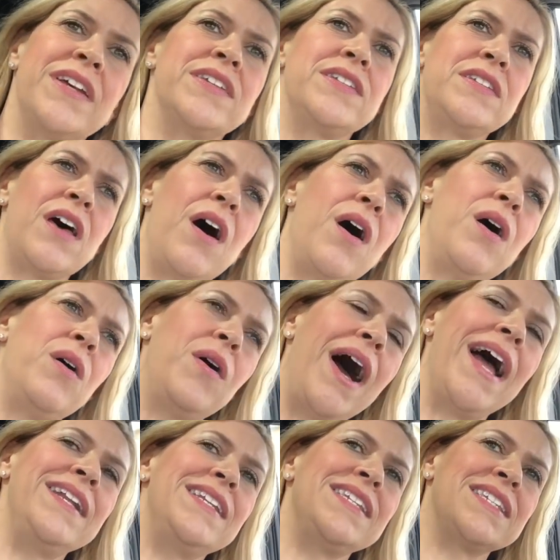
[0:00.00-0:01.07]
So
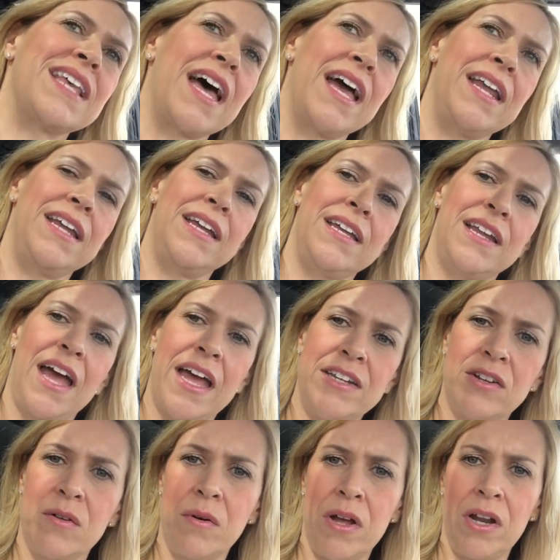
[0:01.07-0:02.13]
I decided I
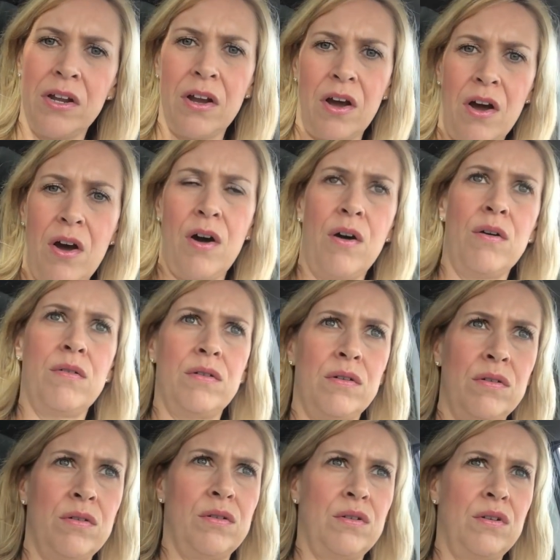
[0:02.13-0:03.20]
don't want to go
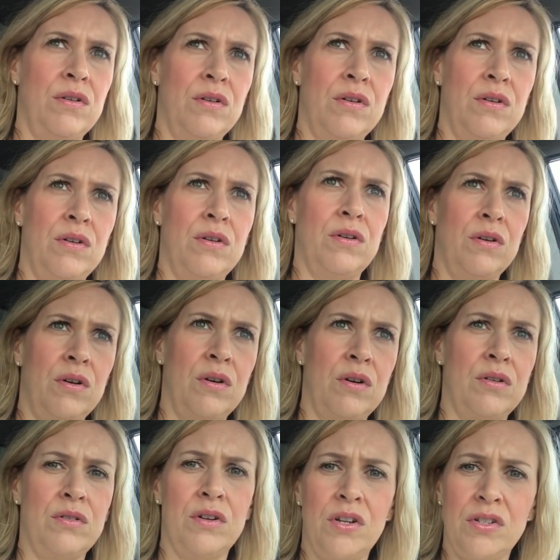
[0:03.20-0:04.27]

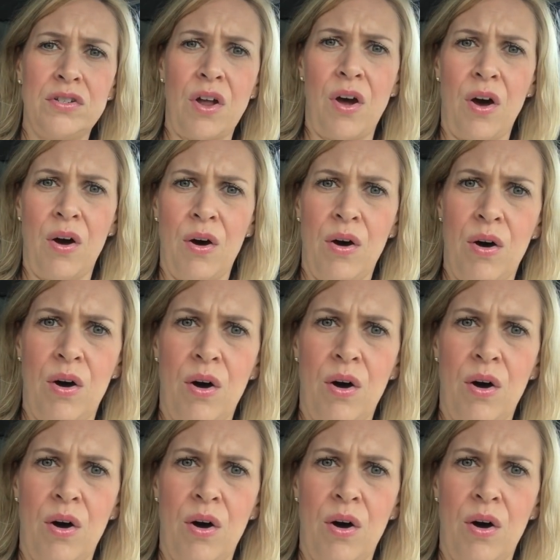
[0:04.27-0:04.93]
to the stall.